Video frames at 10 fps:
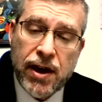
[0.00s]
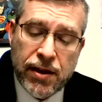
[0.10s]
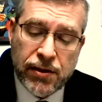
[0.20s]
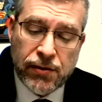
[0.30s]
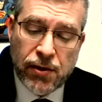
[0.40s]

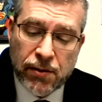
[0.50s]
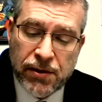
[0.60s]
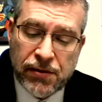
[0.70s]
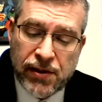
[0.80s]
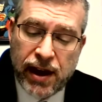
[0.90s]
the Torah
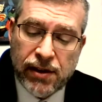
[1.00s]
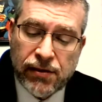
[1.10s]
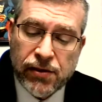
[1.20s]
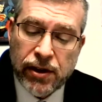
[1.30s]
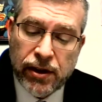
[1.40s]

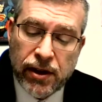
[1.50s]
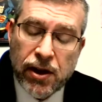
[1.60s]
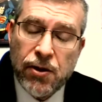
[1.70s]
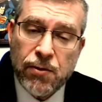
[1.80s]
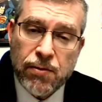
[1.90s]
states,
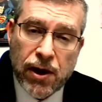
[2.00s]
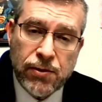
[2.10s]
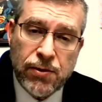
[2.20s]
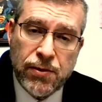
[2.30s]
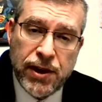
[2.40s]
Lo
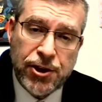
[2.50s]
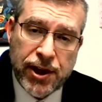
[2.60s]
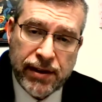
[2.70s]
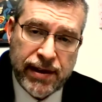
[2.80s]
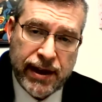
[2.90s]
ra'u
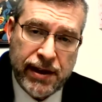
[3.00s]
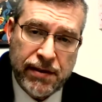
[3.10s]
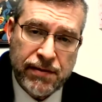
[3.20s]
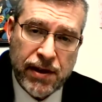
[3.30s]
ishet achiv,